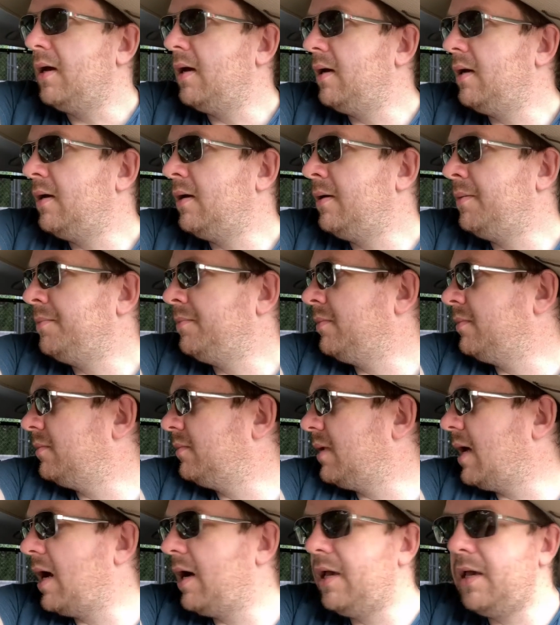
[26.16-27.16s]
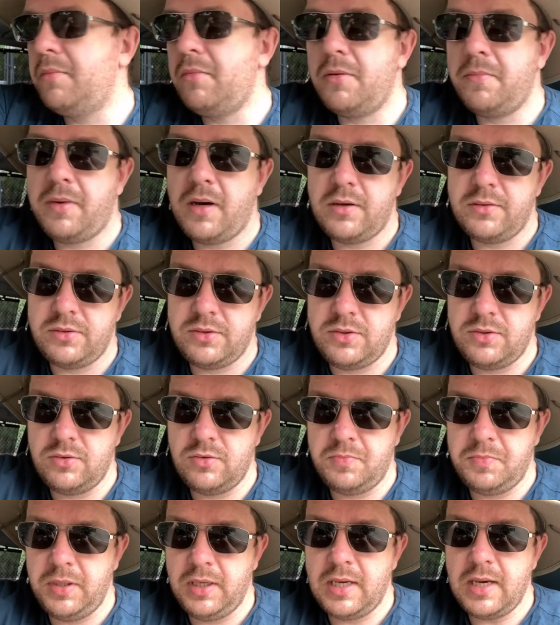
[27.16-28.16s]
I am about
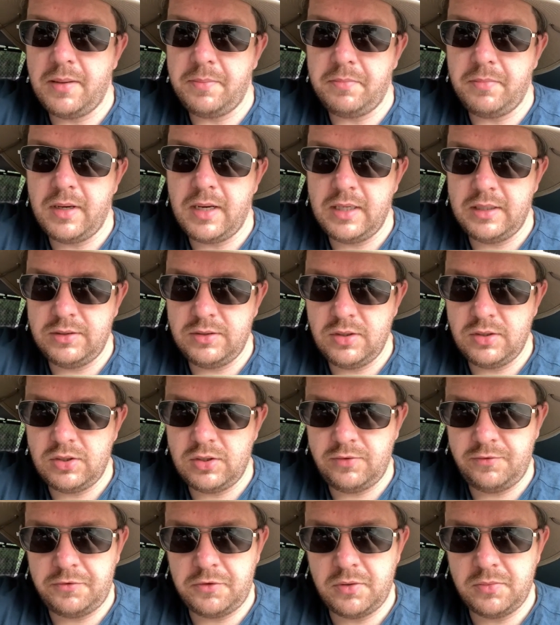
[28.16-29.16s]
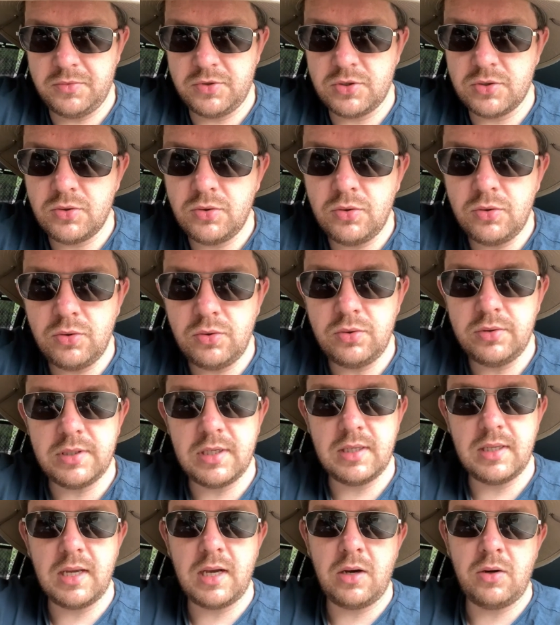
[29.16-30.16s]
to pick up my daughter from school,
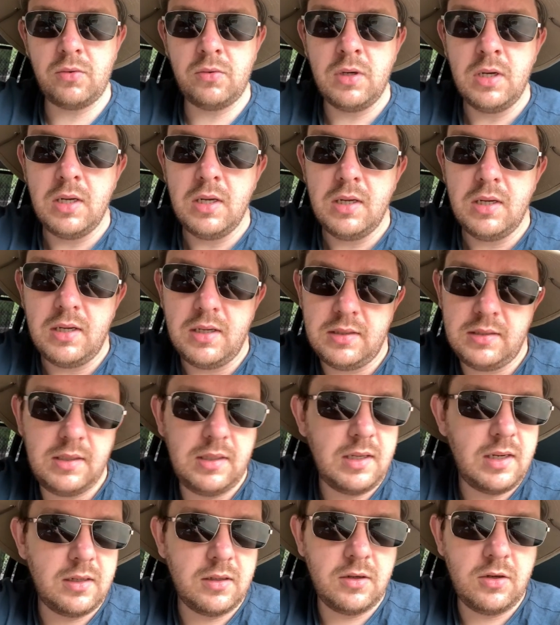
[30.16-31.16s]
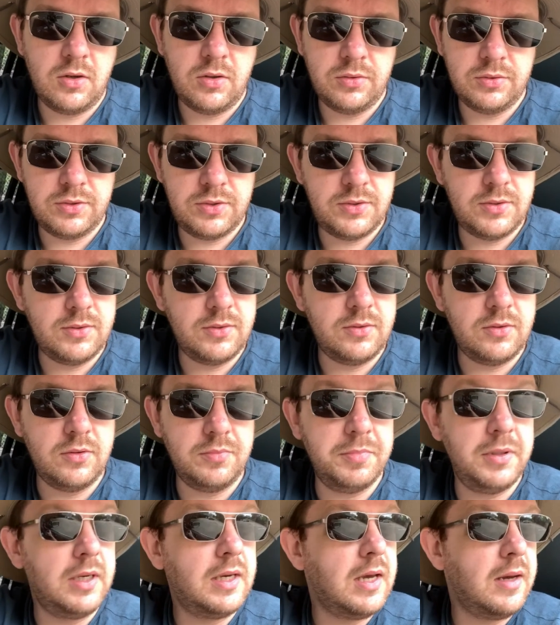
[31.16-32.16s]
then I'll go
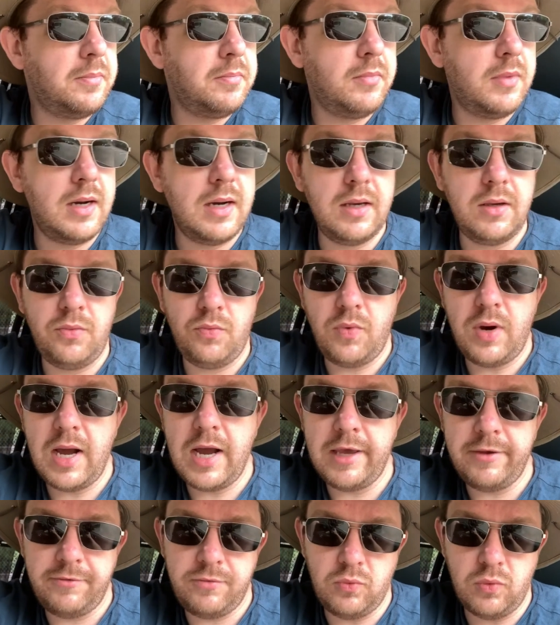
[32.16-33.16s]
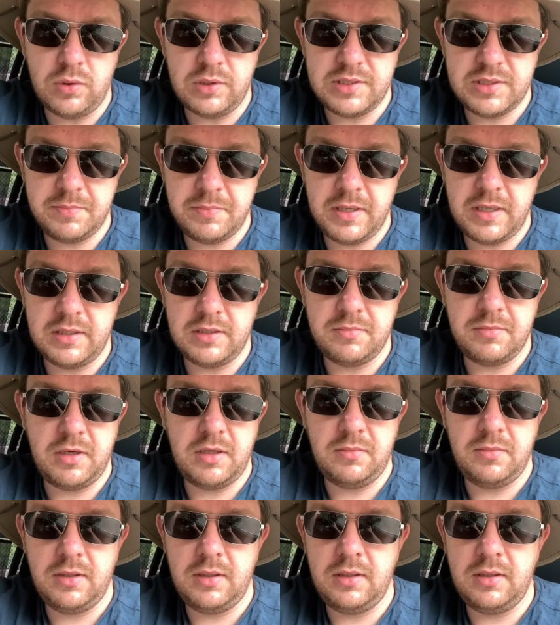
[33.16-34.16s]
to pick up my wife. We'll spend
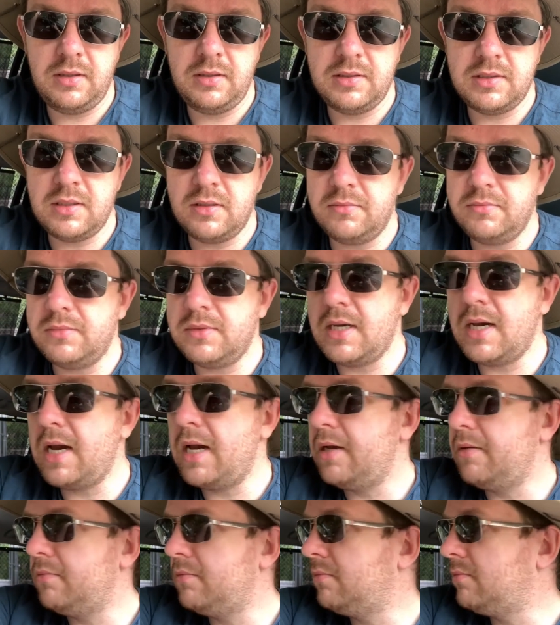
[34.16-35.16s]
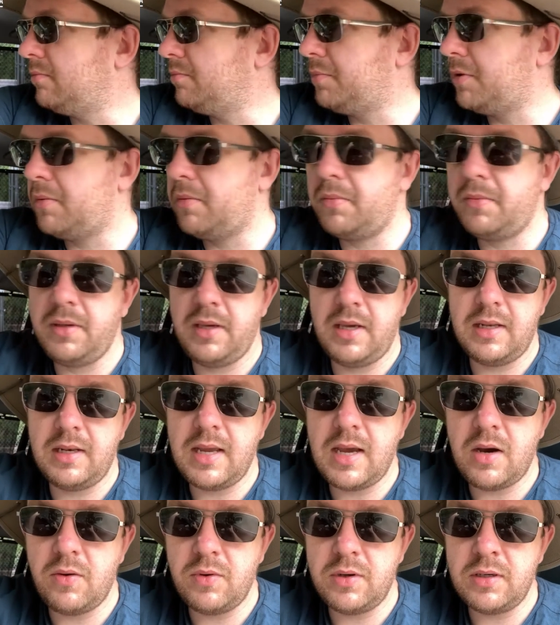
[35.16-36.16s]
maybe some time, probably an
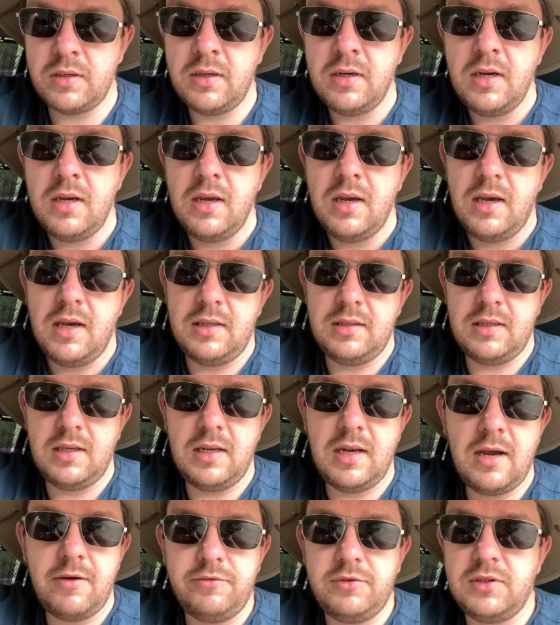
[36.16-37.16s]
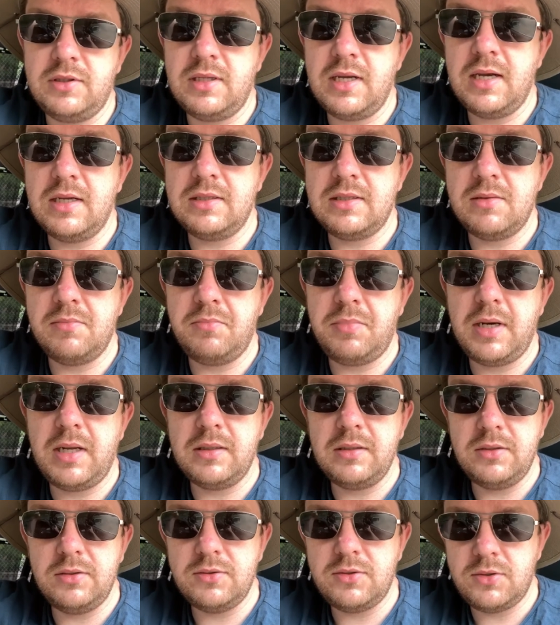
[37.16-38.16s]
hour, and then after that I'm
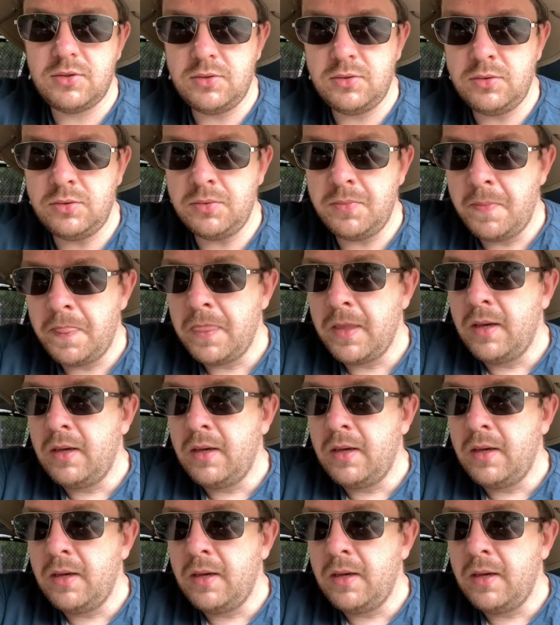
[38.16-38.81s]
planning to